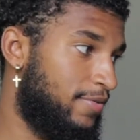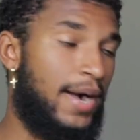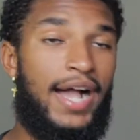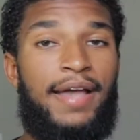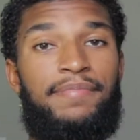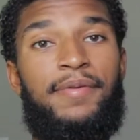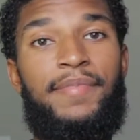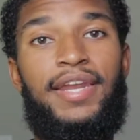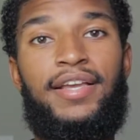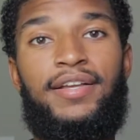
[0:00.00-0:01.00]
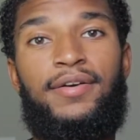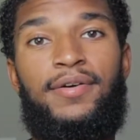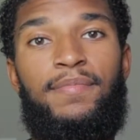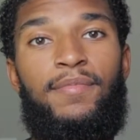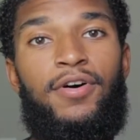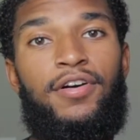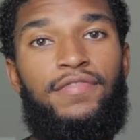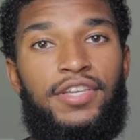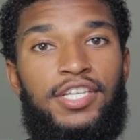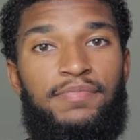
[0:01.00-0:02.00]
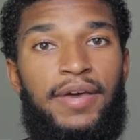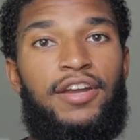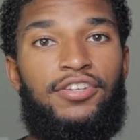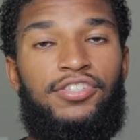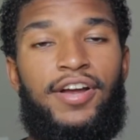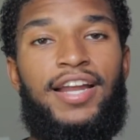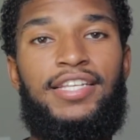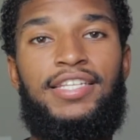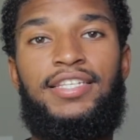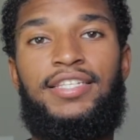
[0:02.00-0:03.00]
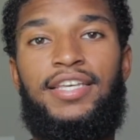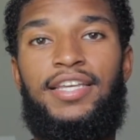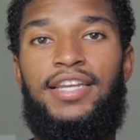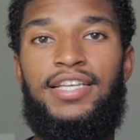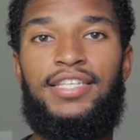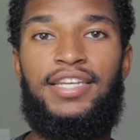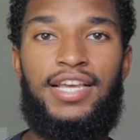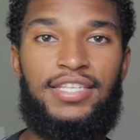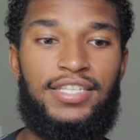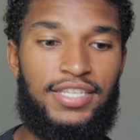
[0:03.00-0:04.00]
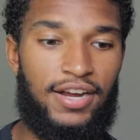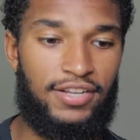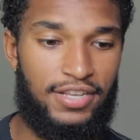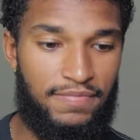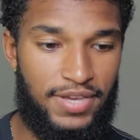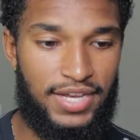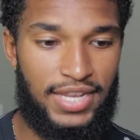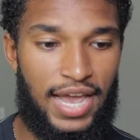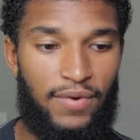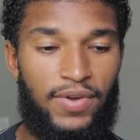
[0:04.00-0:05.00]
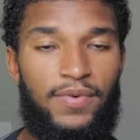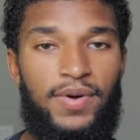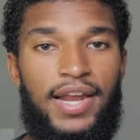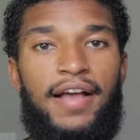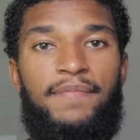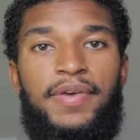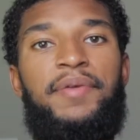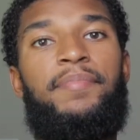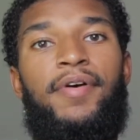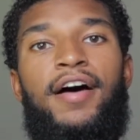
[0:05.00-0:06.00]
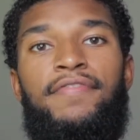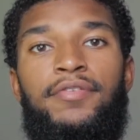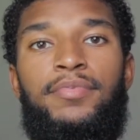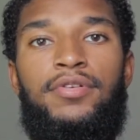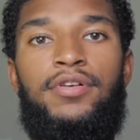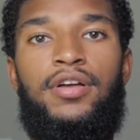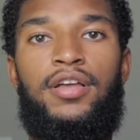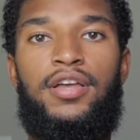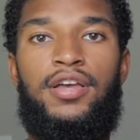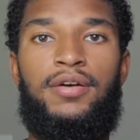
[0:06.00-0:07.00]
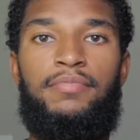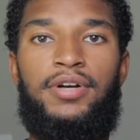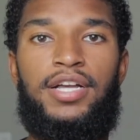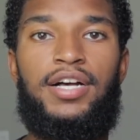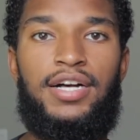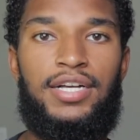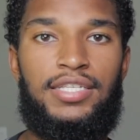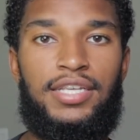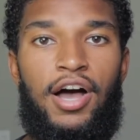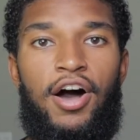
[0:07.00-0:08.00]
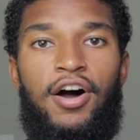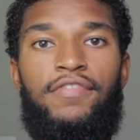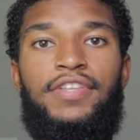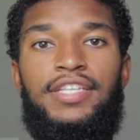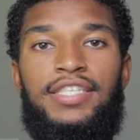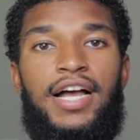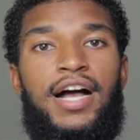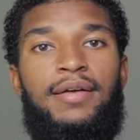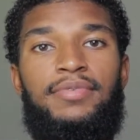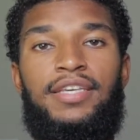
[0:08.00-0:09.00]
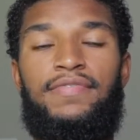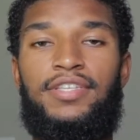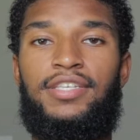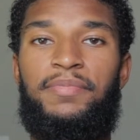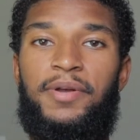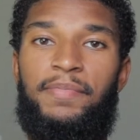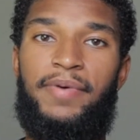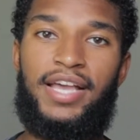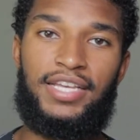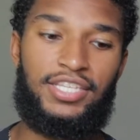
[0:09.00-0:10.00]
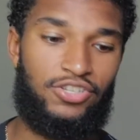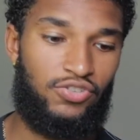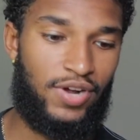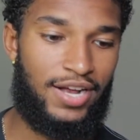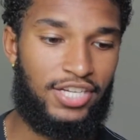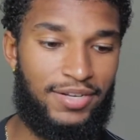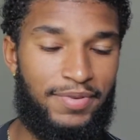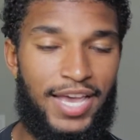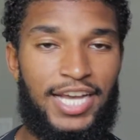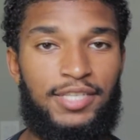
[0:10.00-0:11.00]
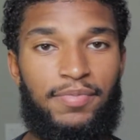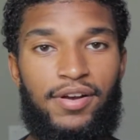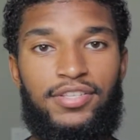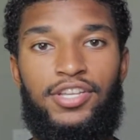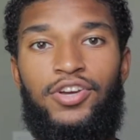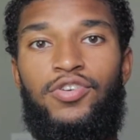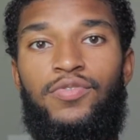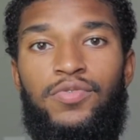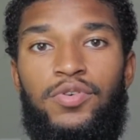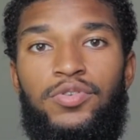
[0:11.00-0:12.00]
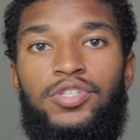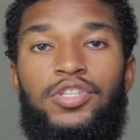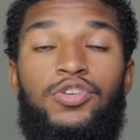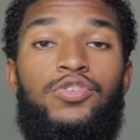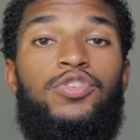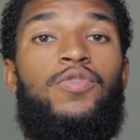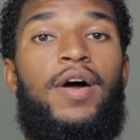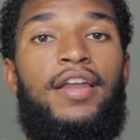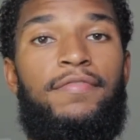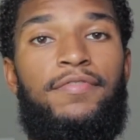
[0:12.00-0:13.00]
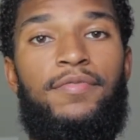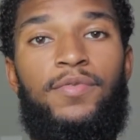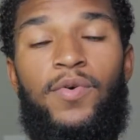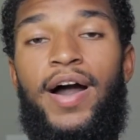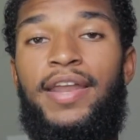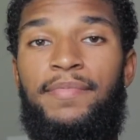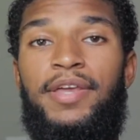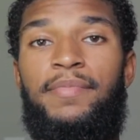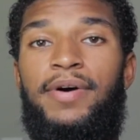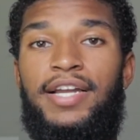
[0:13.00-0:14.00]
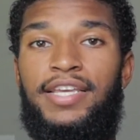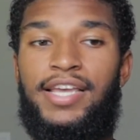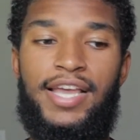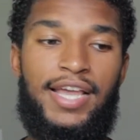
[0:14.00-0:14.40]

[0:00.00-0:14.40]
by implementing more of these better strategies, it doesn't necessarily mean that we would have been profitable, because oftentimes even some of the best dropshipping experts, the gurus, lose quite a bit of money